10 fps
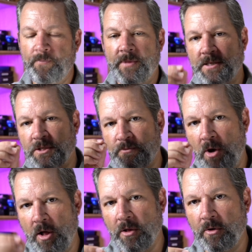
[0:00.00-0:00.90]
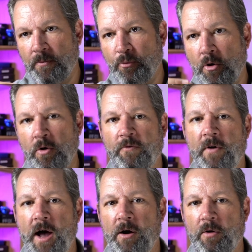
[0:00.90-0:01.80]
That smaller
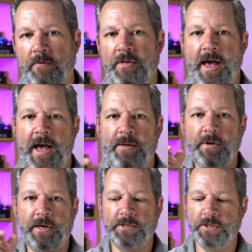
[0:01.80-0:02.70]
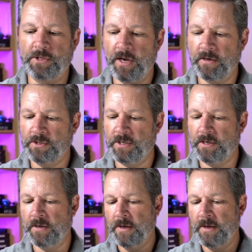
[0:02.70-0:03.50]
profile of the head because it's tungsten,